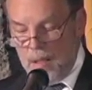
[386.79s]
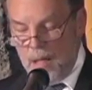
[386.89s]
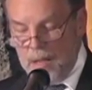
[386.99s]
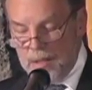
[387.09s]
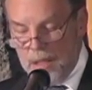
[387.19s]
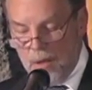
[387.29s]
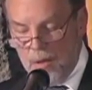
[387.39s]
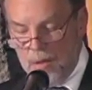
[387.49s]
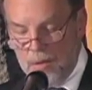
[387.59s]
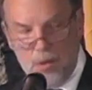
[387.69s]

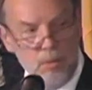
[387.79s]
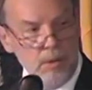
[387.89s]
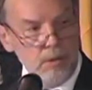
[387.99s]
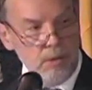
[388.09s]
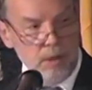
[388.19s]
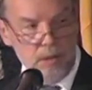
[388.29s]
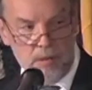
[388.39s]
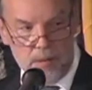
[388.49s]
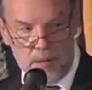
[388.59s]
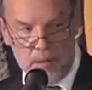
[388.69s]
Article
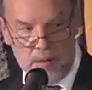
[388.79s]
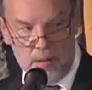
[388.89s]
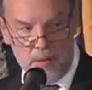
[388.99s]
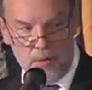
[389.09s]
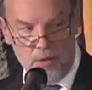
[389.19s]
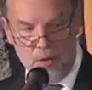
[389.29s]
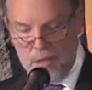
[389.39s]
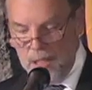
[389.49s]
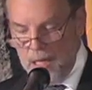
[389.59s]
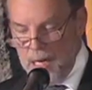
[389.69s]

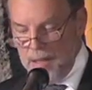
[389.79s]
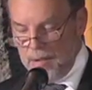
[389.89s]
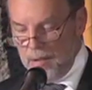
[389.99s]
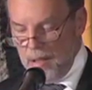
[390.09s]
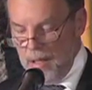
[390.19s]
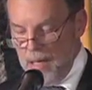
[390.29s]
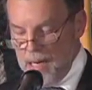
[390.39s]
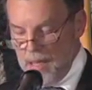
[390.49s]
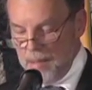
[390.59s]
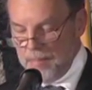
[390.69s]

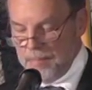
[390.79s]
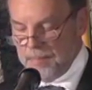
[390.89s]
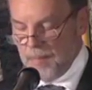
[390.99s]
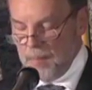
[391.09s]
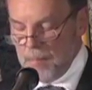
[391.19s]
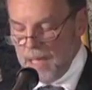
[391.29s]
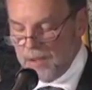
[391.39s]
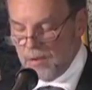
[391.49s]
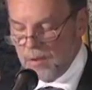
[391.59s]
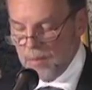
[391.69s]
238A
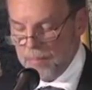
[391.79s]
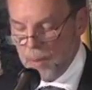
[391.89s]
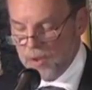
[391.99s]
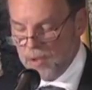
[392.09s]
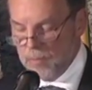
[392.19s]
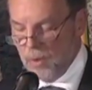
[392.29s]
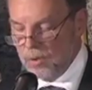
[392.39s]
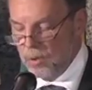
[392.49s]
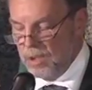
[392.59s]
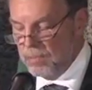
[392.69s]
makes possible
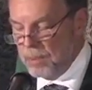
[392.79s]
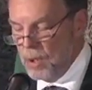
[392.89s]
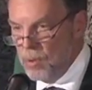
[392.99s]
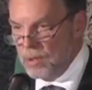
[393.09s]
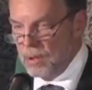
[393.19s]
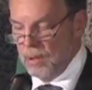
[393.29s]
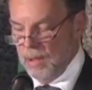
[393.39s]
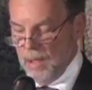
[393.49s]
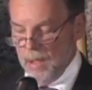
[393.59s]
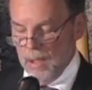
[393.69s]
to dispute
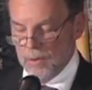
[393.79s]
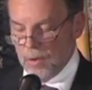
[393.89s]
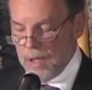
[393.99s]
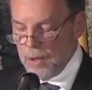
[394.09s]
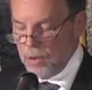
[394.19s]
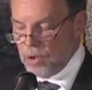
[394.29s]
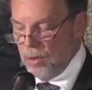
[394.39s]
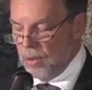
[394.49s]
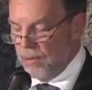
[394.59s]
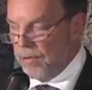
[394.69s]
the
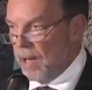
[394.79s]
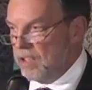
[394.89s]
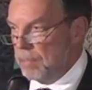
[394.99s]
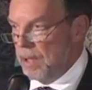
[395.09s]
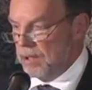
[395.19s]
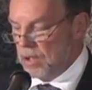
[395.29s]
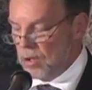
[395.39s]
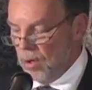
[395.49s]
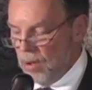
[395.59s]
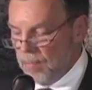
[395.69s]
deduction of
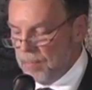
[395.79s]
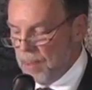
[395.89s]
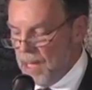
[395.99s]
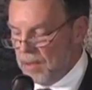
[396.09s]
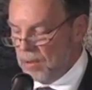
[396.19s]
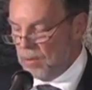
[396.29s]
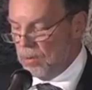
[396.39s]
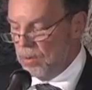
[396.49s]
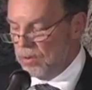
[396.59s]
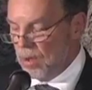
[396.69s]
expenditure paid
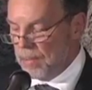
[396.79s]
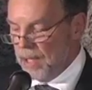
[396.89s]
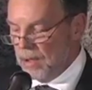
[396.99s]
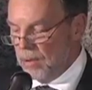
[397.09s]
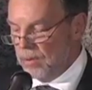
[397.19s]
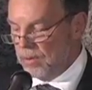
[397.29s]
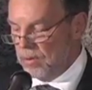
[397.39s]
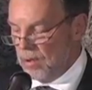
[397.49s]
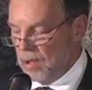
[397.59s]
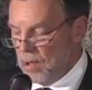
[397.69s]
to
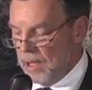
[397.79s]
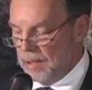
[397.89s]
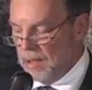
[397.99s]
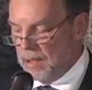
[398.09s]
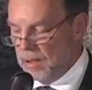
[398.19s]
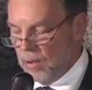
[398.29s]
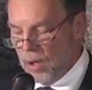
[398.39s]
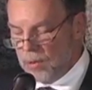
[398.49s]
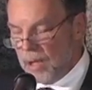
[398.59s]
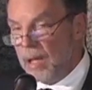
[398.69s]
suppliers located in a
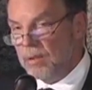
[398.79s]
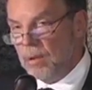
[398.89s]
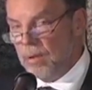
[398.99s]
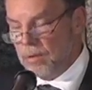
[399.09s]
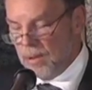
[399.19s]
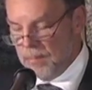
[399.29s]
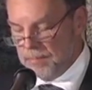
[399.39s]
low-tax country.